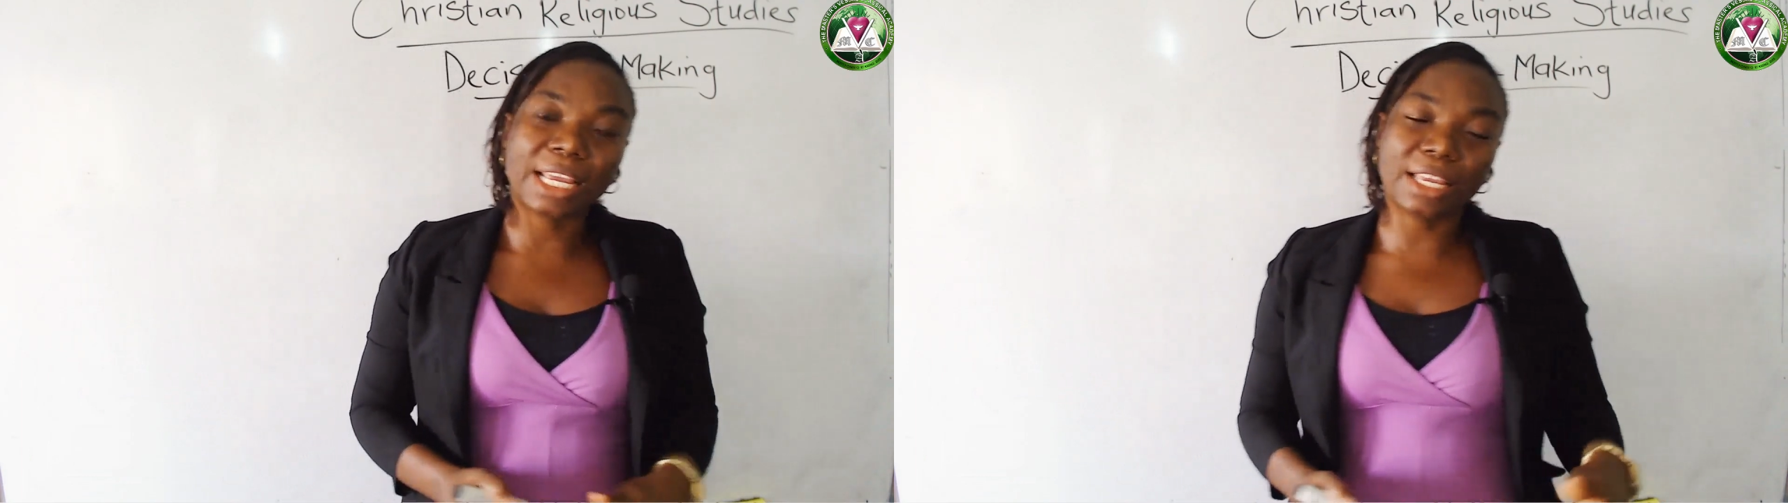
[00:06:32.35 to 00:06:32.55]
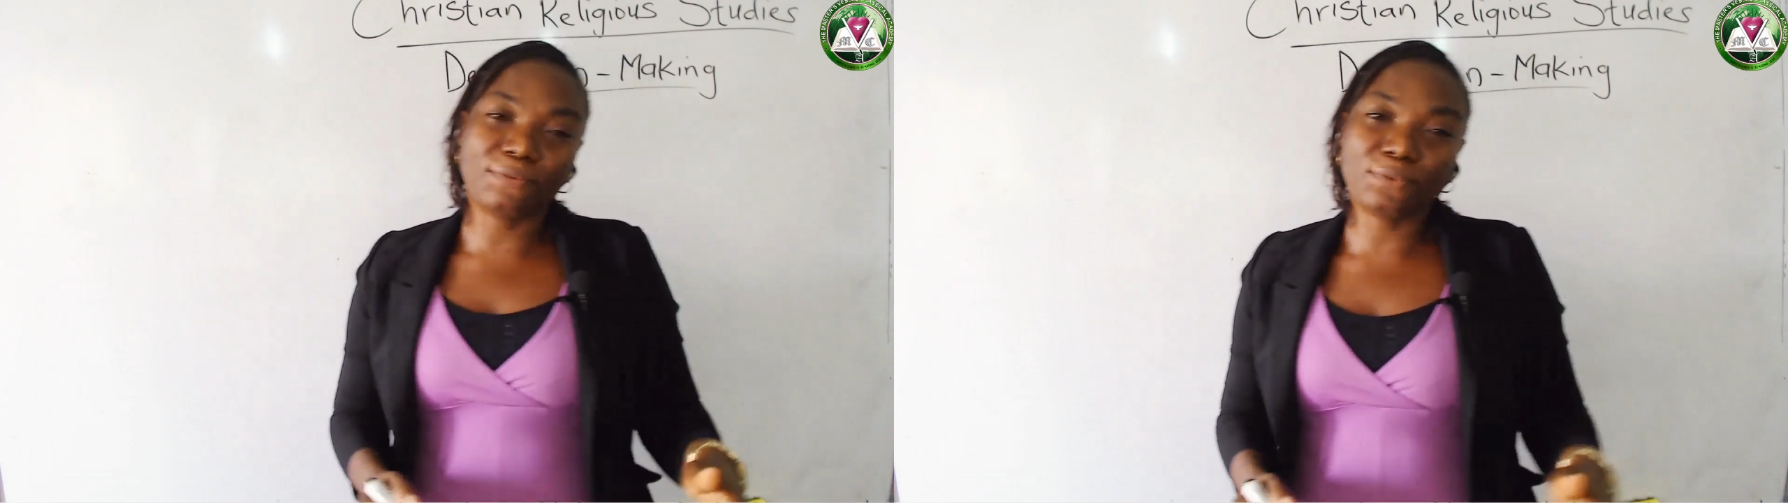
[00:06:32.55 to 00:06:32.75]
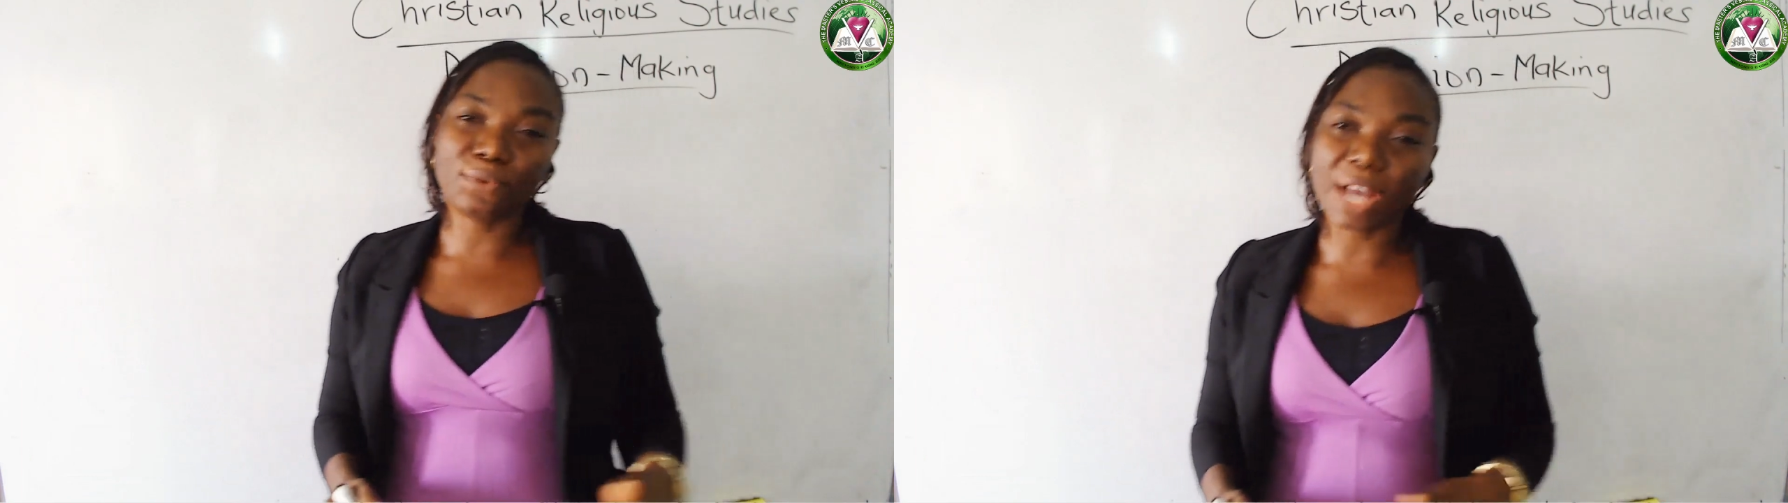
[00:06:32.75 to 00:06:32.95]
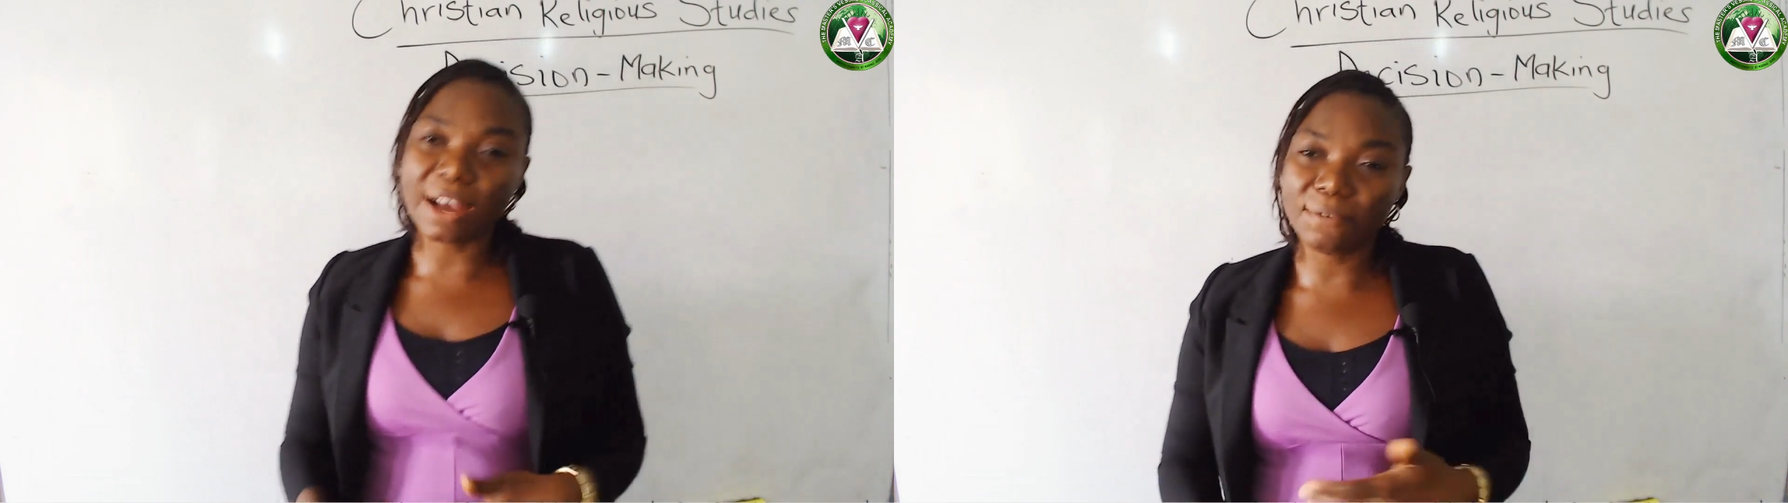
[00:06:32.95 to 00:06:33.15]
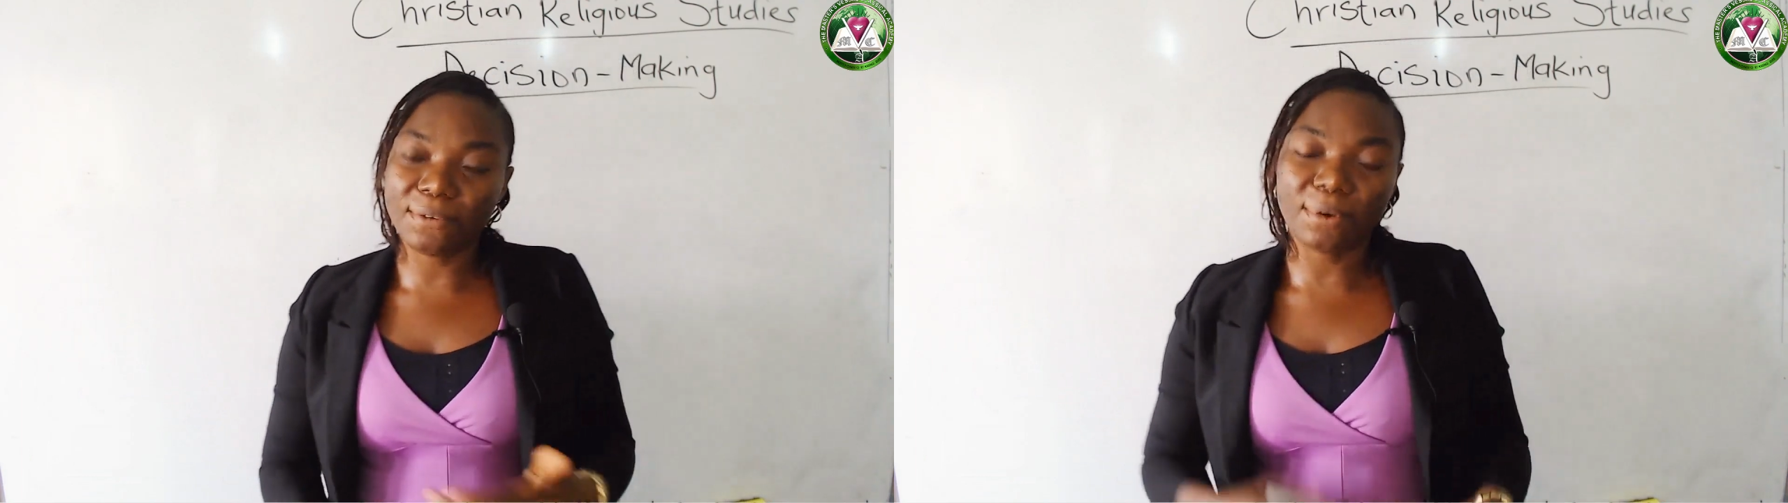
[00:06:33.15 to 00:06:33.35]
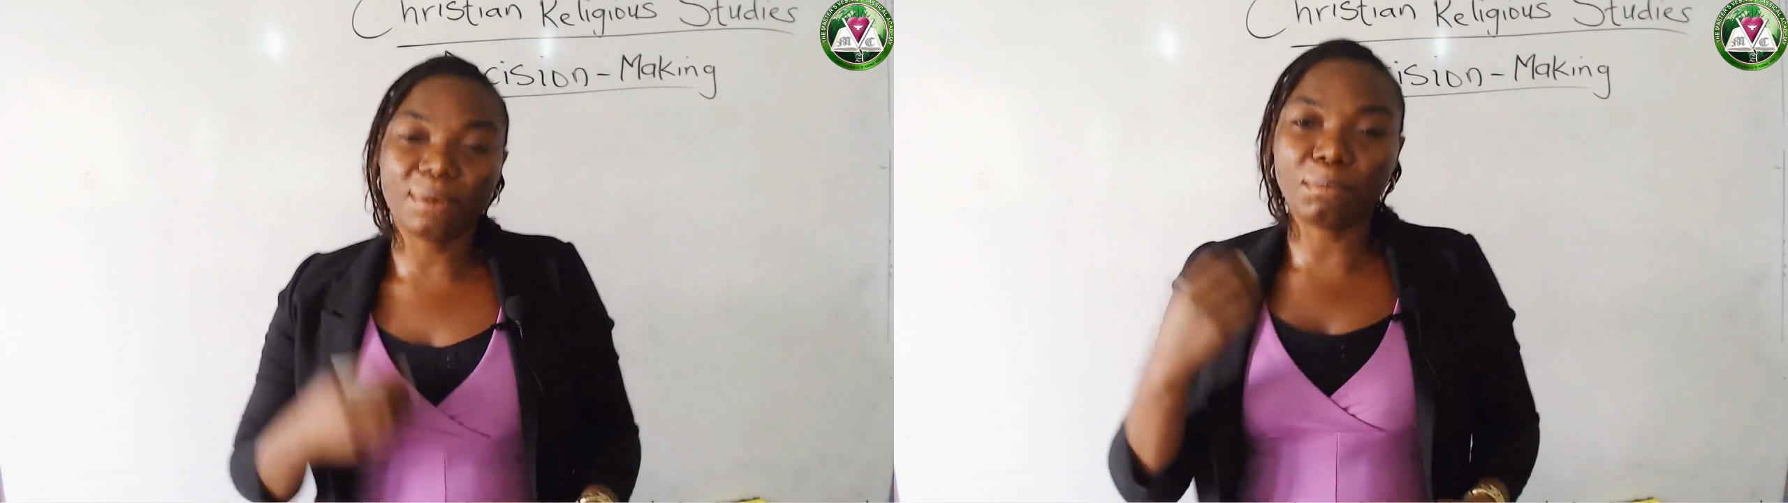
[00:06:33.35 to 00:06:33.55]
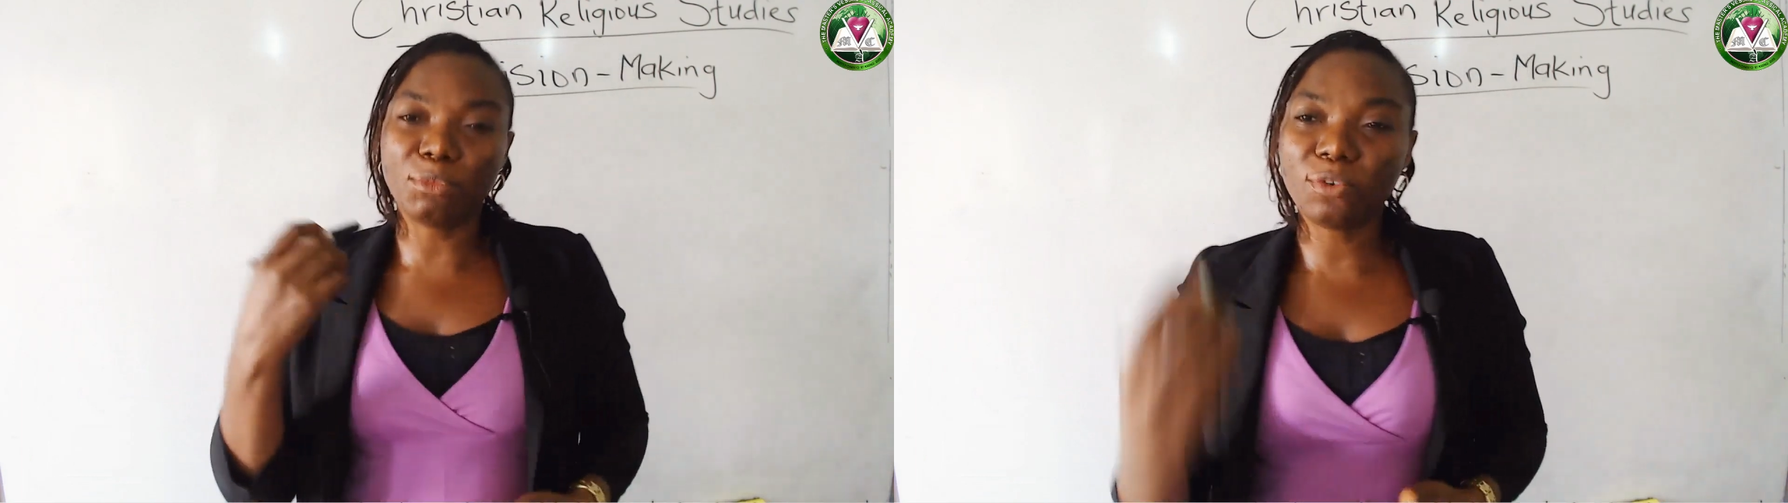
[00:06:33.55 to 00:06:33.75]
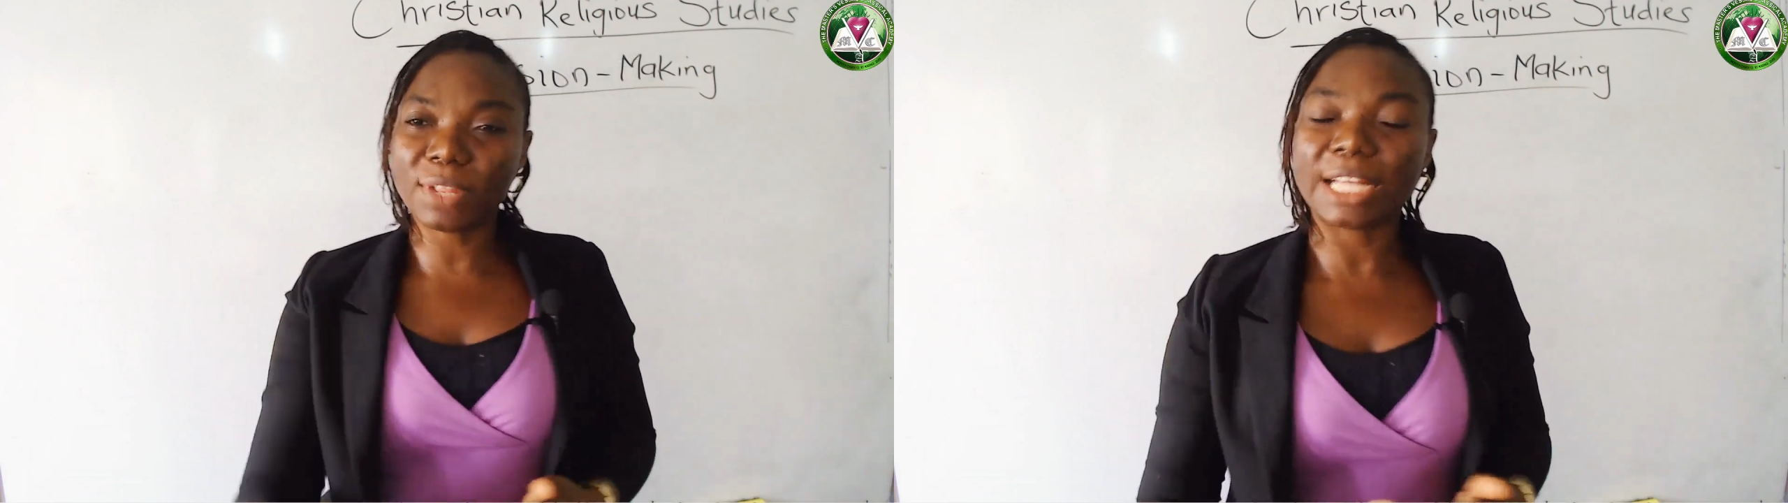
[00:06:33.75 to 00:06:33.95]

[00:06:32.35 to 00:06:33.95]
if you have moved